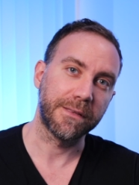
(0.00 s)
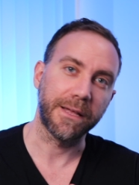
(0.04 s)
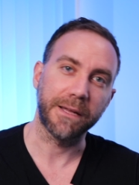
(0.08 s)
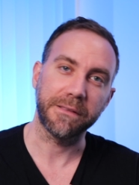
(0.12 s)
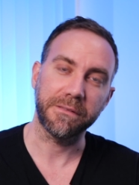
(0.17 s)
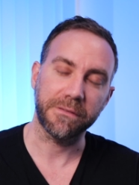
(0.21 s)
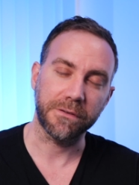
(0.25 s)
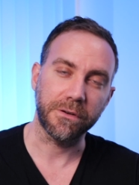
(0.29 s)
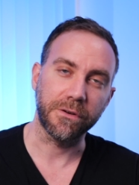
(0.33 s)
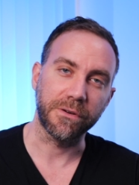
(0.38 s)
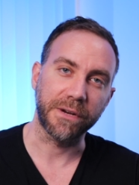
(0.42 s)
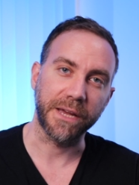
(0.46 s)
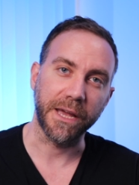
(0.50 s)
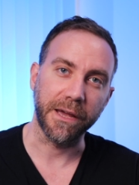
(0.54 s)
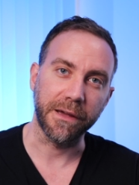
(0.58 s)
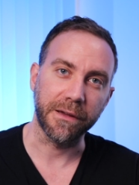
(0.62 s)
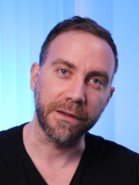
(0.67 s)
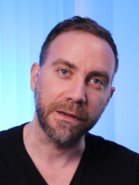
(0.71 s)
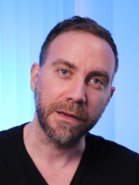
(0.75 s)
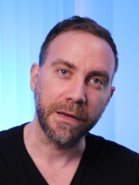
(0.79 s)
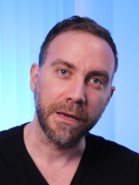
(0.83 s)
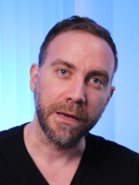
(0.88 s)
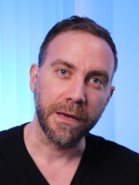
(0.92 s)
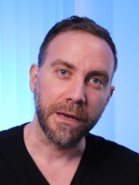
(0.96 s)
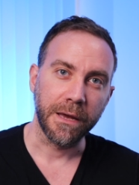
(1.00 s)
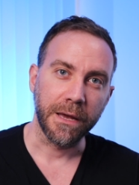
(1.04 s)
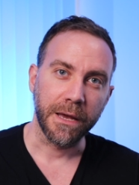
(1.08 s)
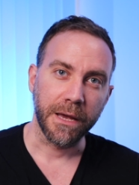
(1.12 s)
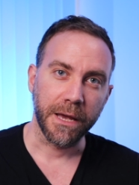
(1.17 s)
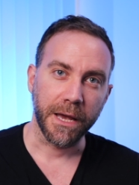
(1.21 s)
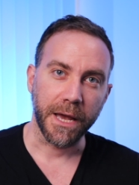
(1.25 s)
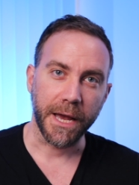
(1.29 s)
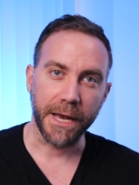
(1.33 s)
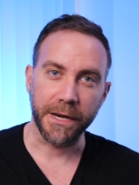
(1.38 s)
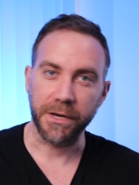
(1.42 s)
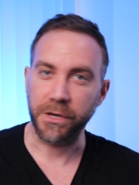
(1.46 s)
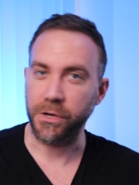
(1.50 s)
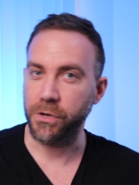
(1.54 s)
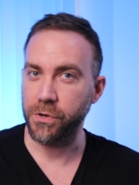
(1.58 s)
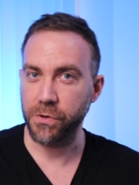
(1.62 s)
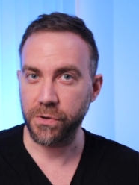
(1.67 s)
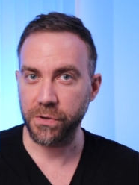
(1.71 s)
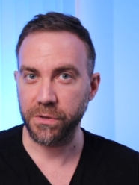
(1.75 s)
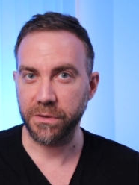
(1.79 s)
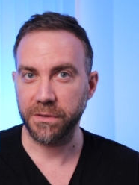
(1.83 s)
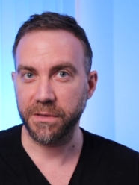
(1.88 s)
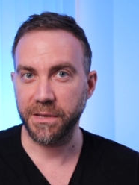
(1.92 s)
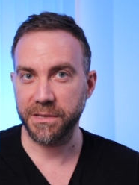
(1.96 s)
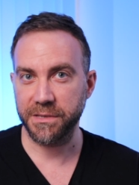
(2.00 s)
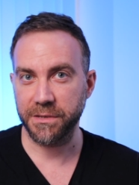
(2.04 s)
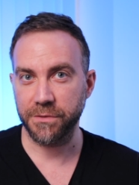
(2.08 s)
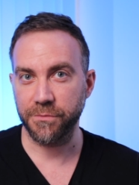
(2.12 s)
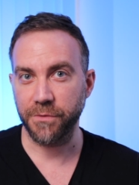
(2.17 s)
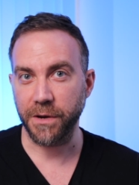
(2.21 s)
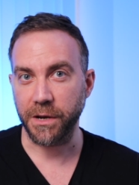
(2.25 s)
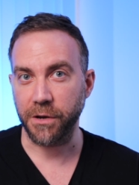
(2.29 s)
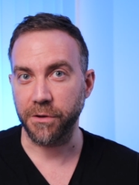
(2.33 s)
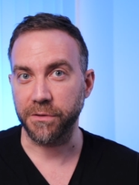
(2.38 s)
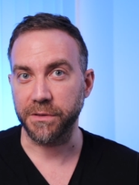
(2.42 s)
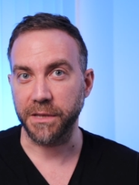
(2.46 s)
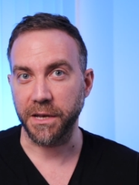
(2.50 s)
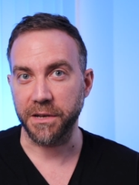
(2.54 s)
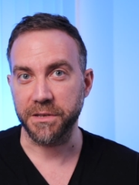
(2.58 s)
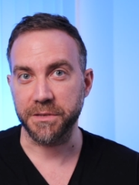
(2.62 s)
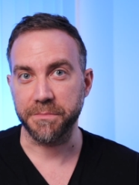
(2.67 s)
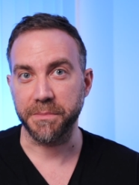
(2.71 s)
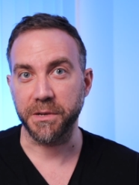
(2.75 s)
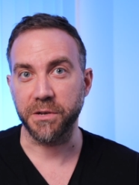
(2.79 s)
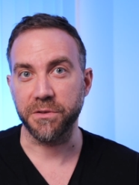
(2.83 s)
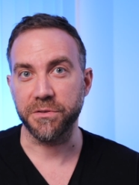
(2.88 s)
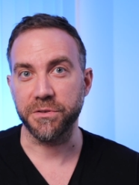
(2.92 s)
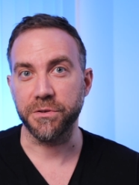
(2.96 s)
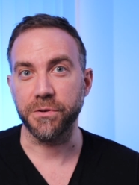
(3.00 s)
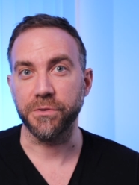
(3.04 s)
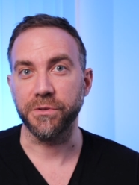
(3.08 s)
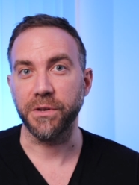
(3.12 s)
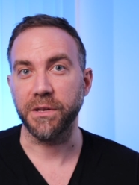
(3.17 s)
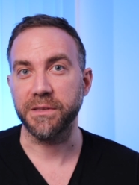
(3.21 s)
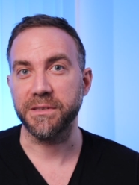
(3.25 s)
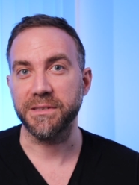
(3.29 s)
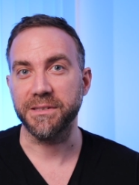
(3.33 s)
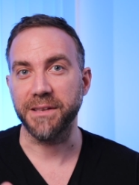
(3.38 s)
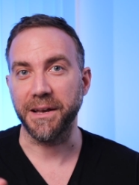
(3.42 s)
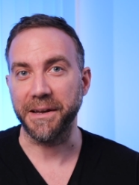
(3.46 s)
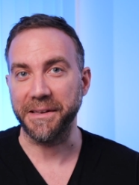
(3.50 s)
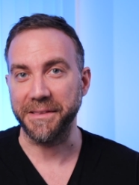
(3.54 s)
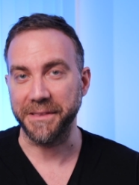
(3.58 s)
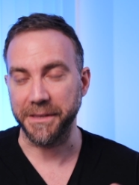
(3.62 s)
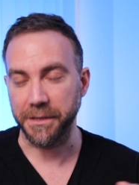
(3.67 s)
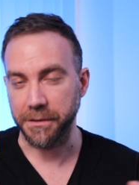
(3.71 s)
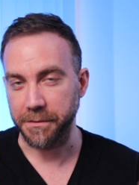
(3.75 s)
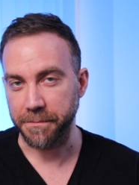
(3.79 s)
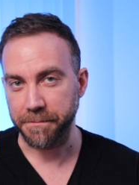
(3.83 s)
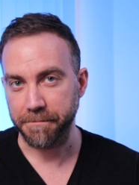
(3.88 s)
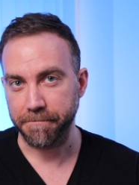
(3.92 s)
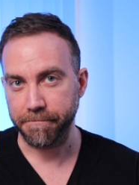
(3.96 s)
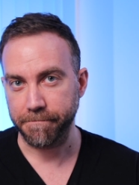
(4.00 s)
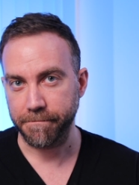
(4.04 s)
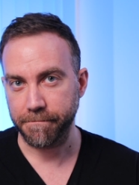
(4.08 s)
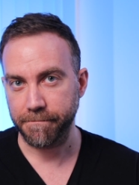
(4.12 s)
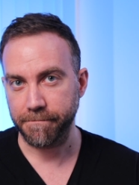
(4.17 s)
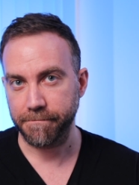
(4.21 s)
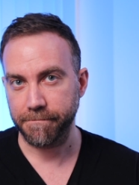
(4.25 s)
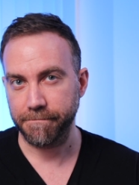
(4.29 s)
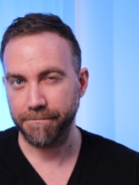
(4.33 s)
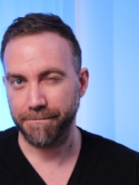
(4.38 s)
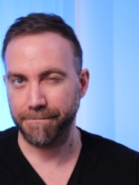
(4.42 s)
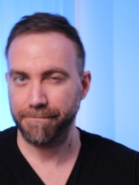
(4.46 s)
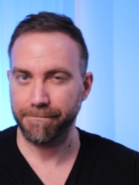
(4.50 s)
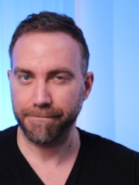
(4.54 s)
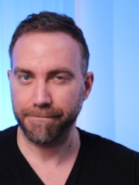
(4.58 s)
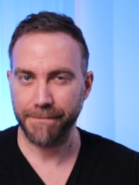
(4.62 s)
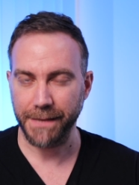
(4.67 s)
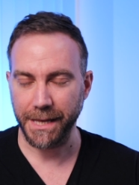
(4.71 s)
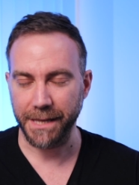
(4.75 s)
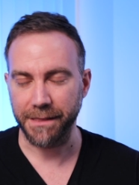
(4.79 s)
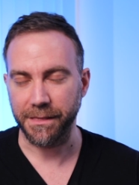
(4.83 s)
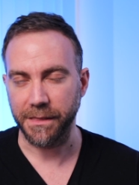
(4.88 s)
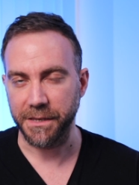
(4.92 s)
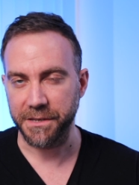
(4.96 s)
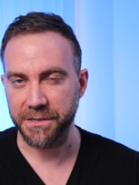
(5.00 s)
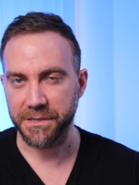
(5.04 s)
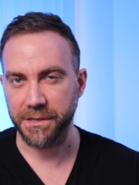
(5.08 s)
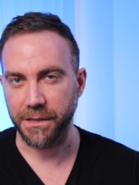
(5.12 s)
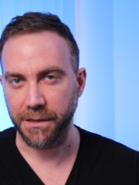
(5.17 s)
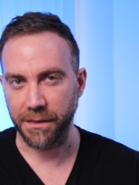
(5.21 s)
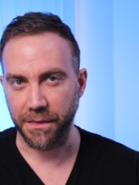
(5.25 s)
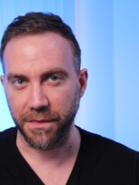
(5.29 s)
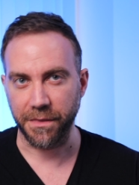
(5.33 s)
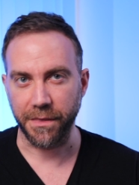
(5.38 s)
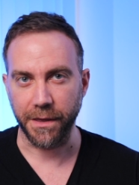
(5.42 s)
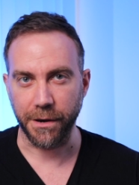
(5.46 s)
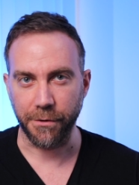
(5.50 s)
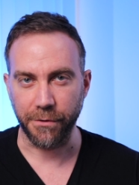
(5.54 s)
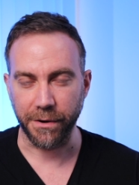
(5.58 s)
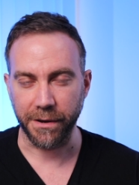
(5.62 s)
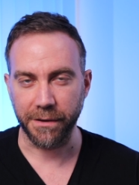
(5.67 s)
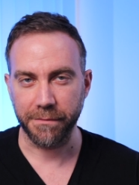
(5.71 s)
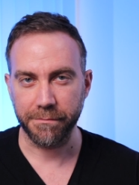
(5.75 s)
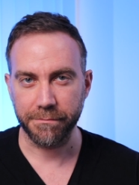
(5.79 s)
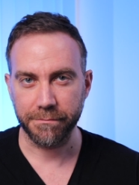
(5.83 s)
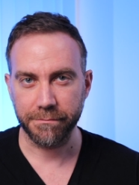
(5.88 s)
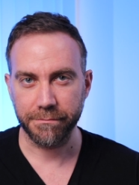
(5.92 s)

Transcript: that OK, and Google doesn't recognize because you're not signed in, at least in theory.